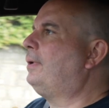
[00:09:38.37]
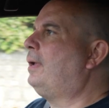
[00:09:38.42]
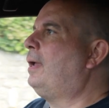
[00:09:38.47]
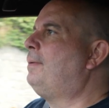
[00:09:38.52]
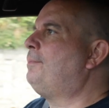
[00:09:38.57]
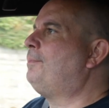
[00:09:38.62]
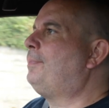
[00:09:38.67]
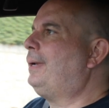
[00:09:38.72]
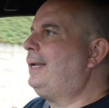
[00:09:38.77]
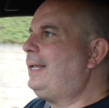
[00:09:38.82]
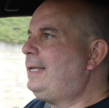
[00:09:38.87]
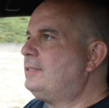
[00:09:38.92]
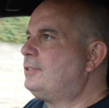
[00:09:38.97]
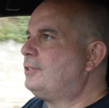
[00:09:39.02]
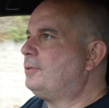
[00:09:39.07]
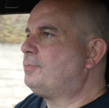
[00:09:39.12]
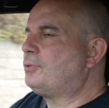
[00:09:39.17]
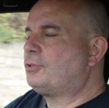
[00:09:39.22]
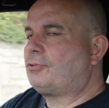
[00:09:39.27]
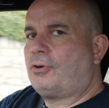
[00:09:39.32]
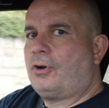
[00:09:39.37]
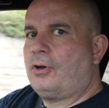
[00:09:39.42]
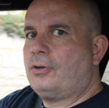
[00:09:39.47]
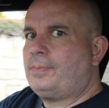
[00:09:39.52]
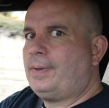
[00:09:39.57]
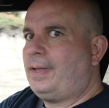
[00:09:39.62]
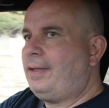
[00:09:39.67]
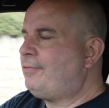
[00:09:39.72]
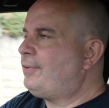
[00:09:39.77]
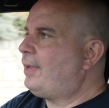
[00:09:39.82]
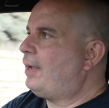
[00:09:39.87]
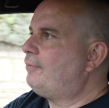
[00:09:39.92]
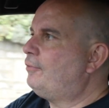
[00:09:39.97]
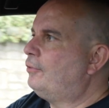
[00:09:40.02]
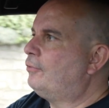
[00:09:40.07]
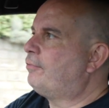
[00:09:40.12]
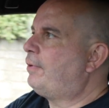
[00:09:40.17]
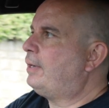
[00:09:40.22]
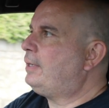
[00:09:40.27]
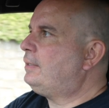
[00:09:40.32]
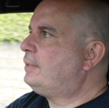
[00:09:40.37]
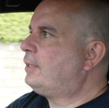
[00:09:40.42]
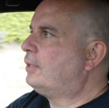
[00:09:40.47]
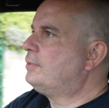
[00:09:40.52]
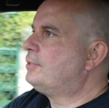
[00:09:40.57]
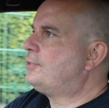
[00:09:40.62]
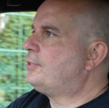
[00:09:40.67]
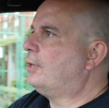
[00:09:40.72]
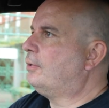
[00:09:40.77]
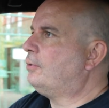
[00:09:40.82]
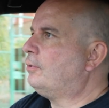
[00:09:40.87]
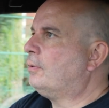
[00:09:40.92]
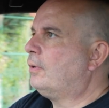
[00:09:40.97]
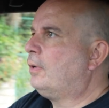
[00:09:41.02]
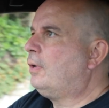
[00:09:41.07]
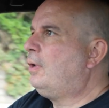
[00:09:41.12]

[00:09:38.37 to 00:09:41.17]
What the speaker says: and please subscribe if you haven't already done so.